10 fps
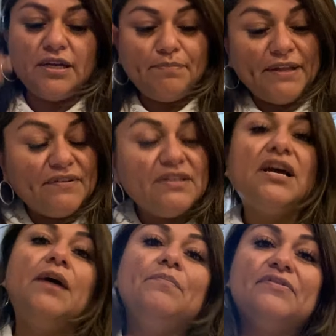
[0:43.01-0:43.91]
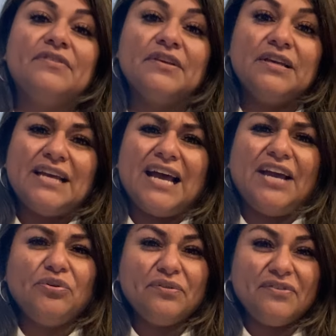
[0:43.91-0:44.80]
peasant tops. I
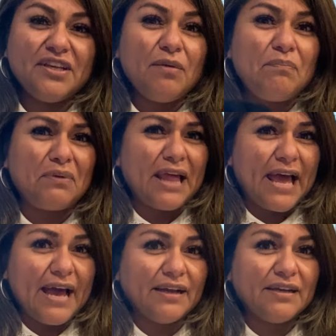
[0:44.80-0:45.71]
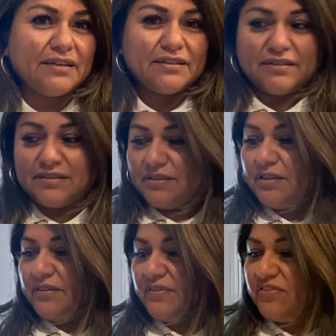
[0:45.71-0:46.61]
don't see a black
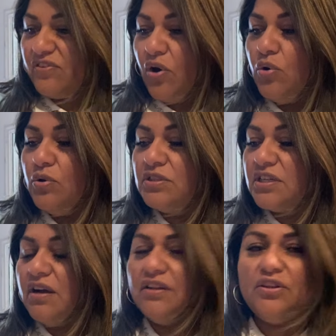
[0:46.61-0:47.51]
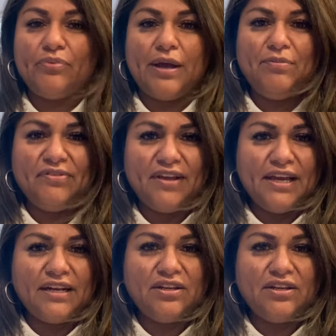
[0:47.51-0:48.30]
sold on the website,